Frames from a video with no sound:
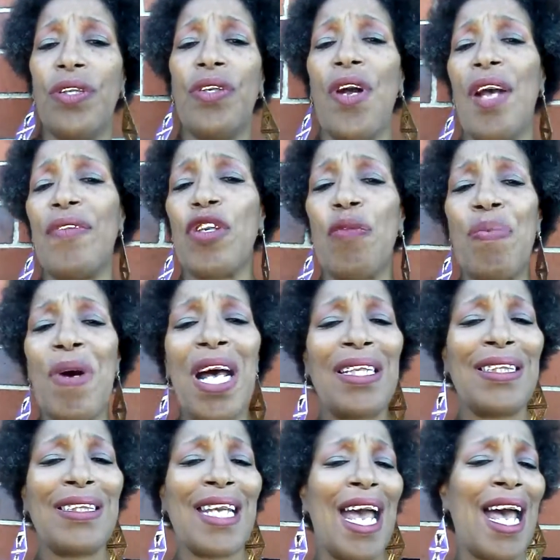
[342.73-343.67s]
you don't have to
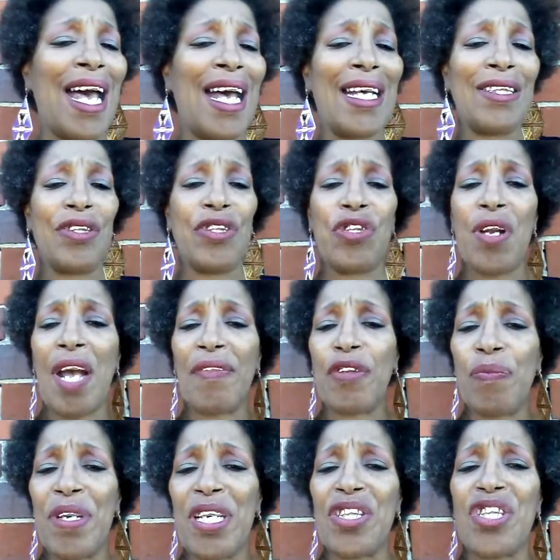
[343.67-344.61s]
apologize. You don't
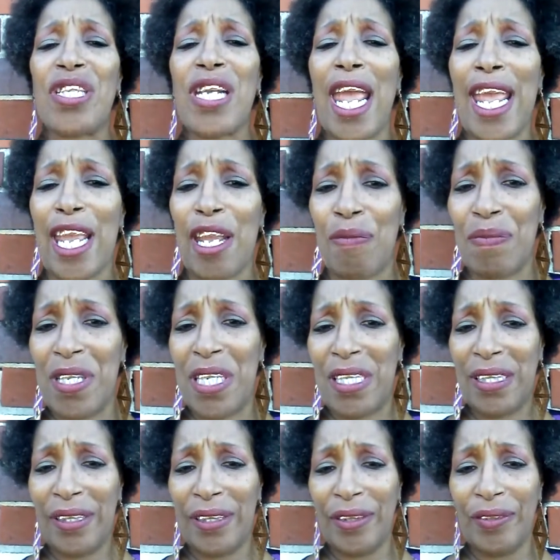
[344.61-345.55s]
have to be
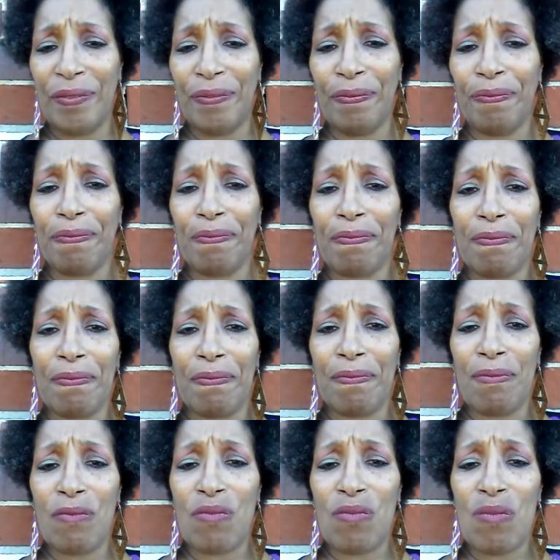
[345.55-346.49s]
ashamed.
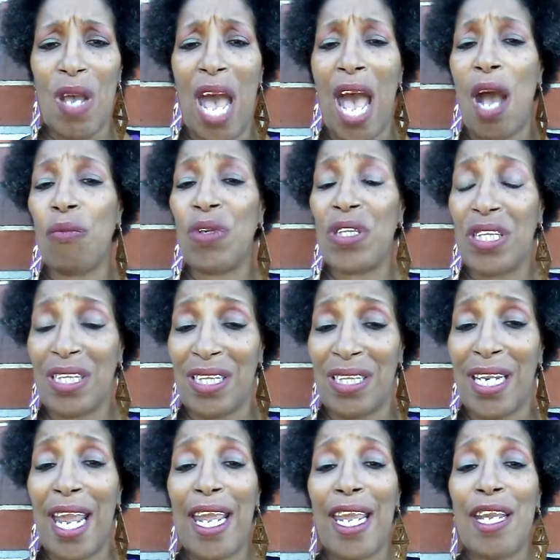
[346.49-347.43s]
I was
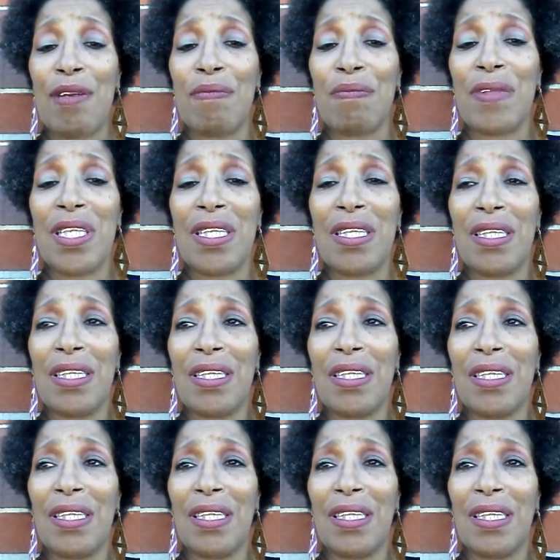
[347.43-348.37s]
ashamed.
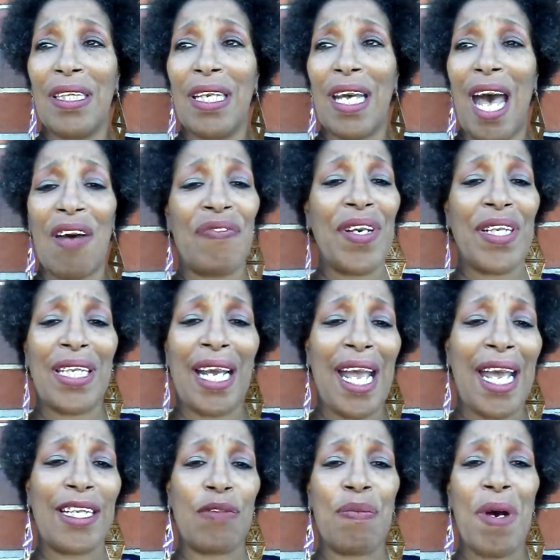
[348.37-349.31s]
I felt
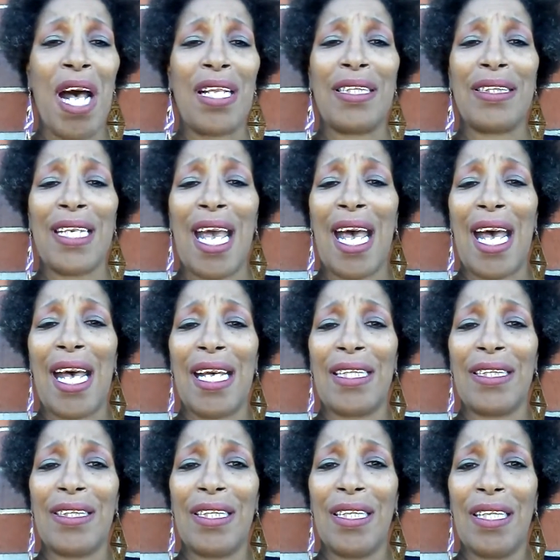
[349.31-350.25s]
like I had to
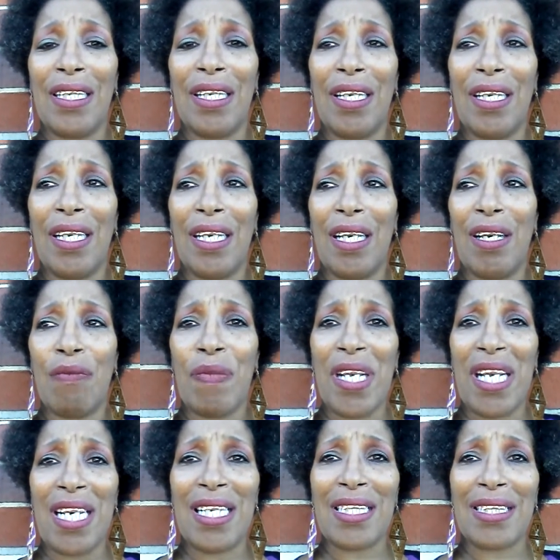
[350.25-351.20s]
apologize
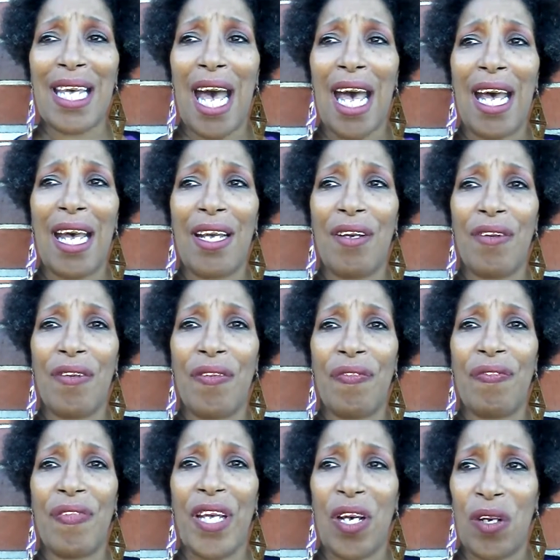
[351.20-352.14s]
because I
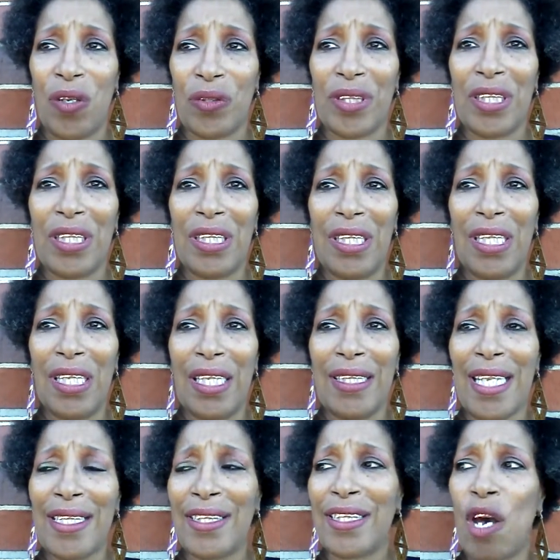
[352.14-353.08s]
felt
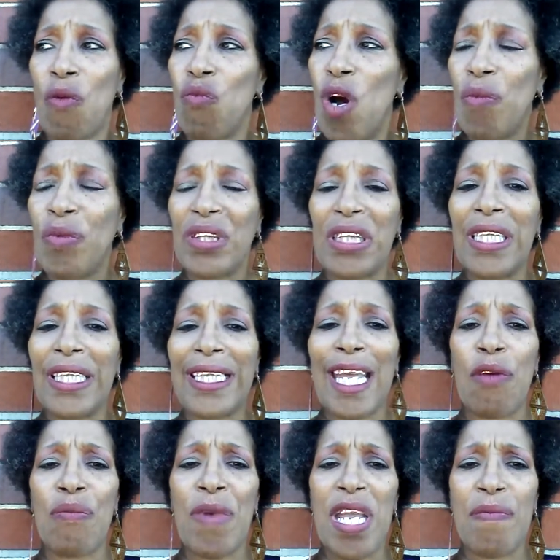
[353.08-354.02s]
that someone was
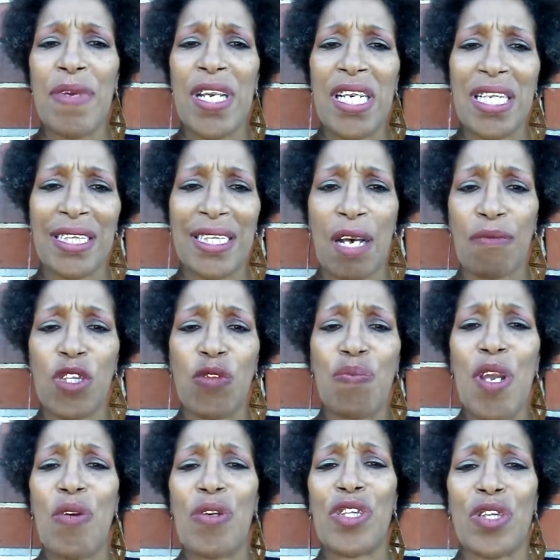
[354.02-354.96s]
looking at me because I'm
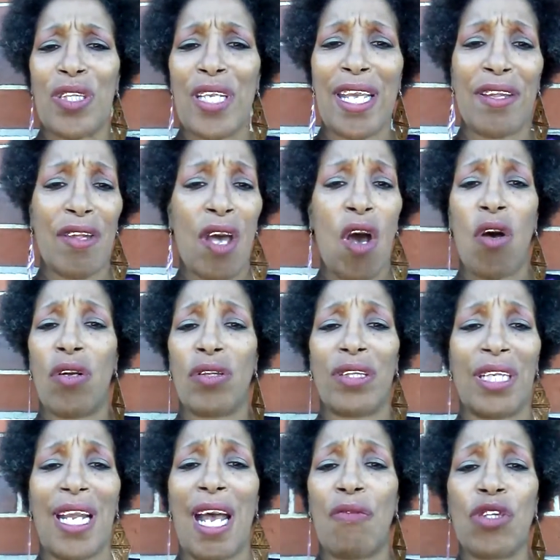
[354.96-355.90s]
spiritual and they
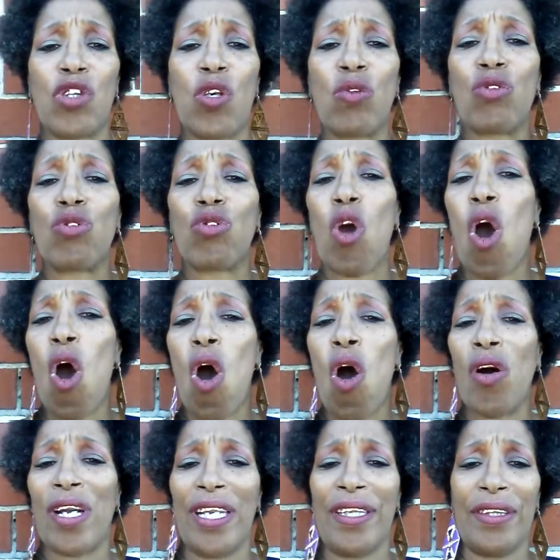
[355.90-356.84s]
thought that I was so
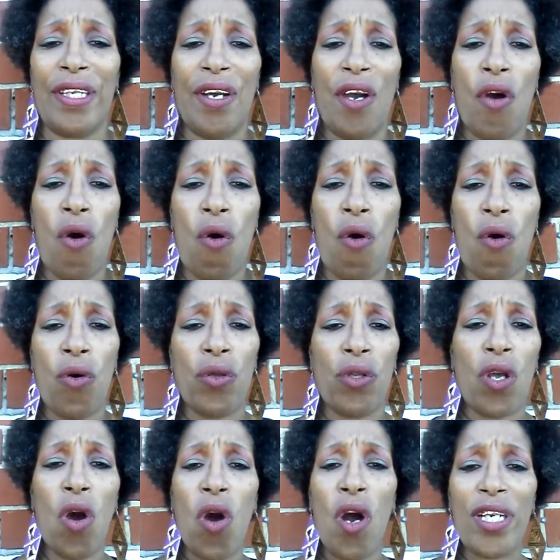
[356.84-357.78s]
strong and, oh
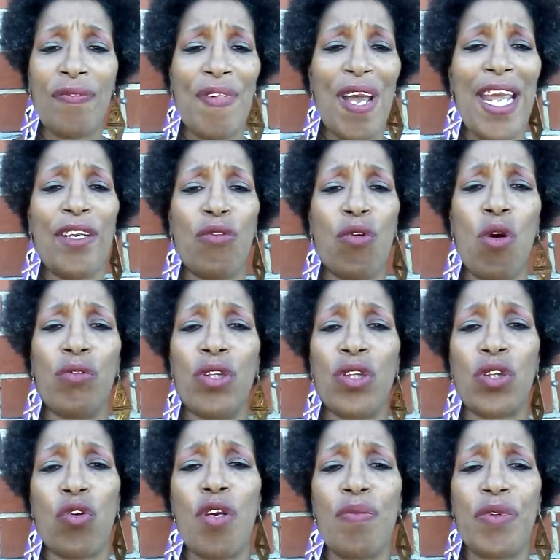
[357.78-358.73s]
Lord, if I ain't
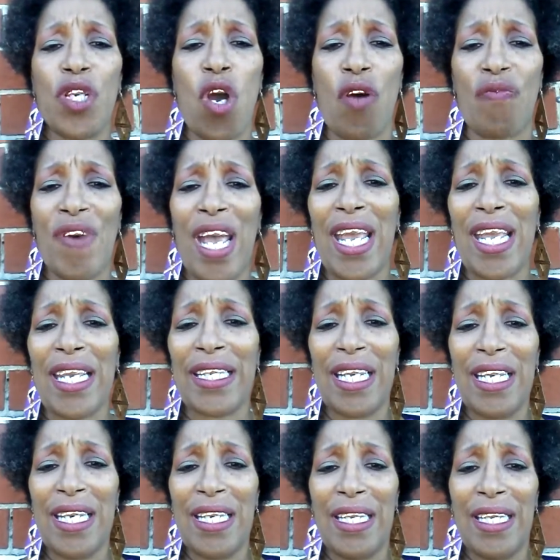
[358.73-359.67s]
quoting the scripture, if I
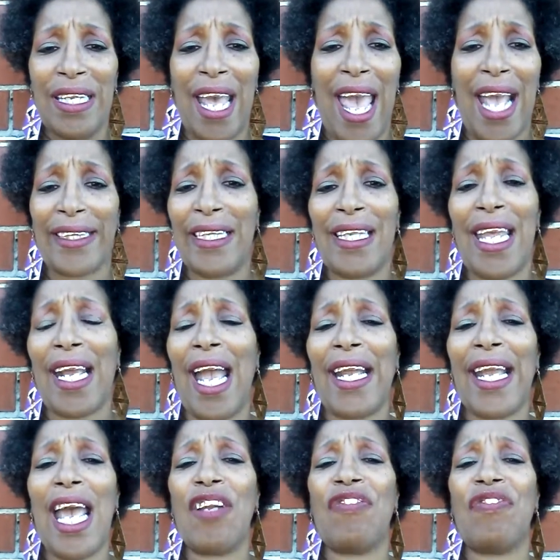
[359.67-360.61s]
ain't acting like
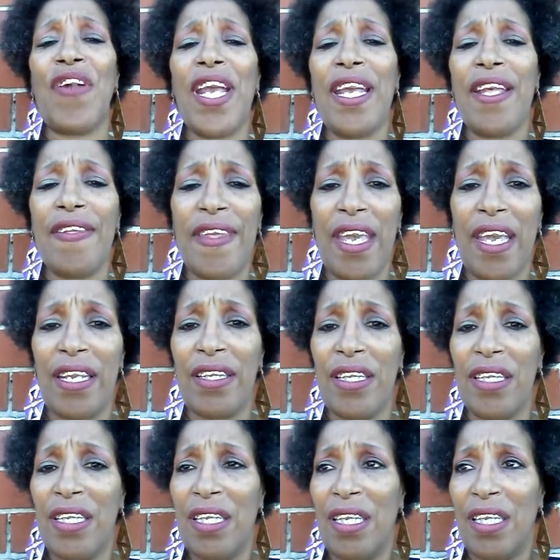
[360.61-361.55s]
I got faith,
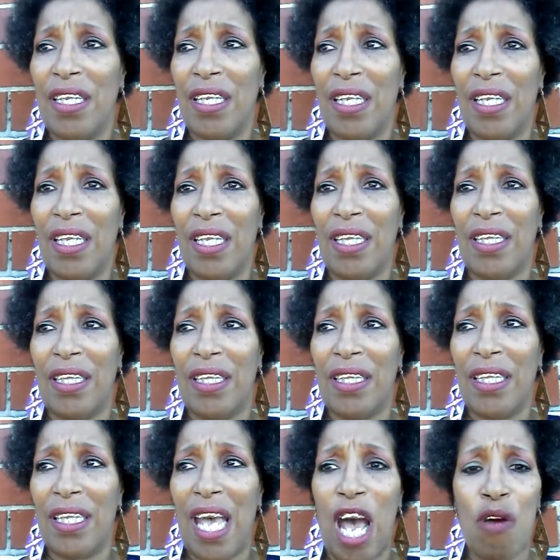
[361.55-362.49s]
then
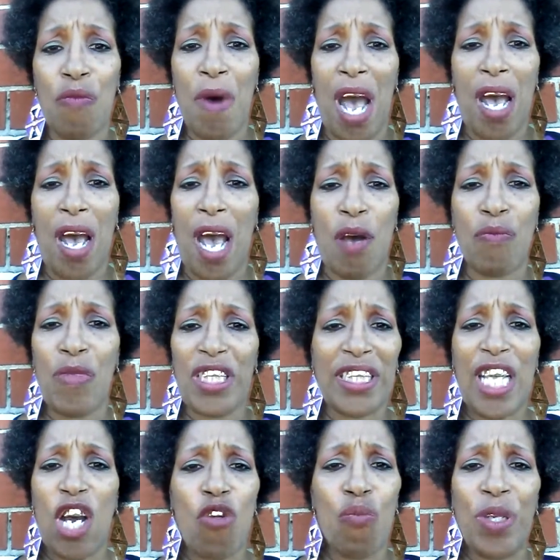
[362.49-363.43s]
I
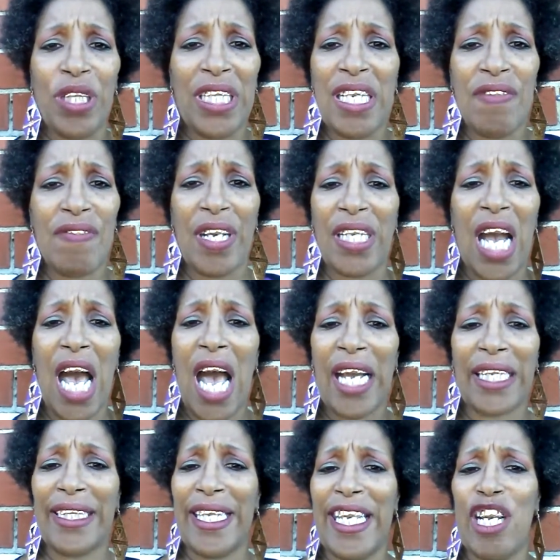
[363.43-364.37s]
must don't believe that
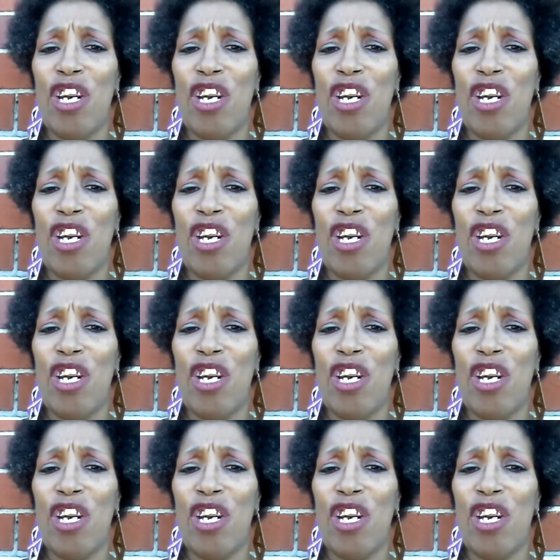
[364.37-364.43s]
God can